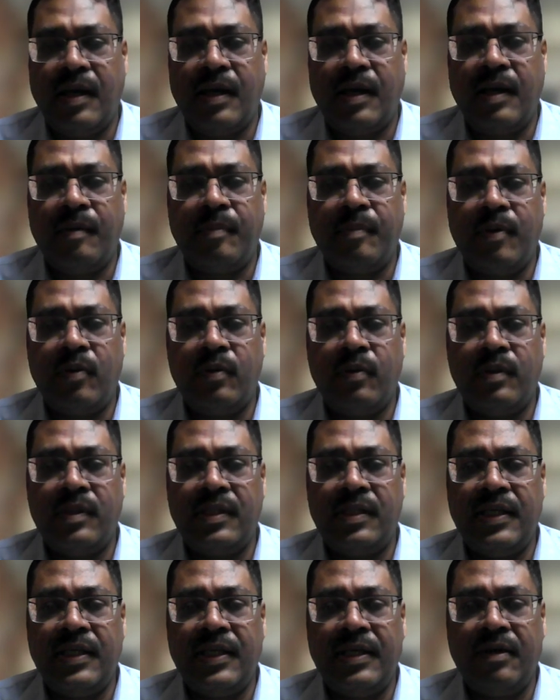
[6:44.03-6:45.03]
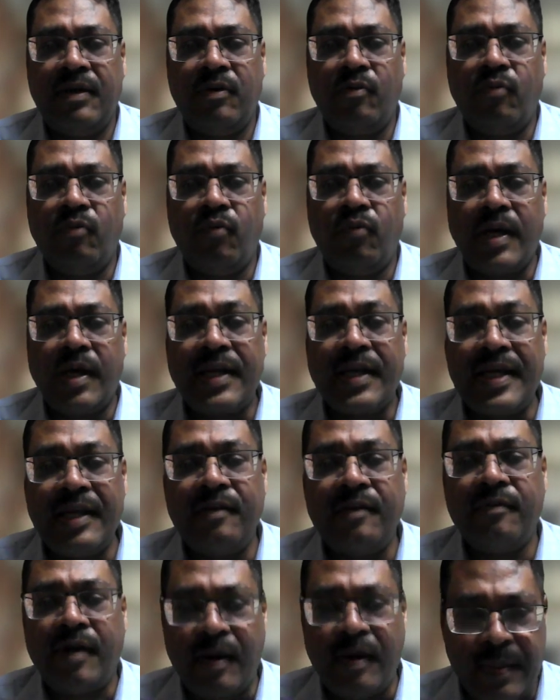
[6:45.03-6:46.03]
about the work
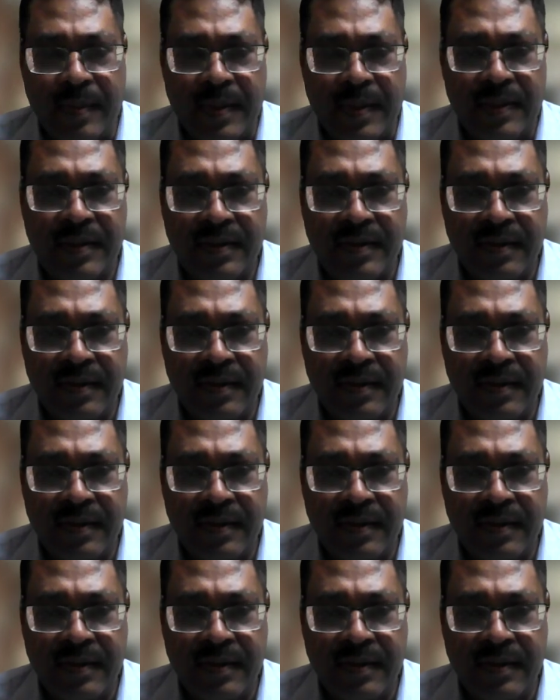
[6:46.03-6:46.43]
environment?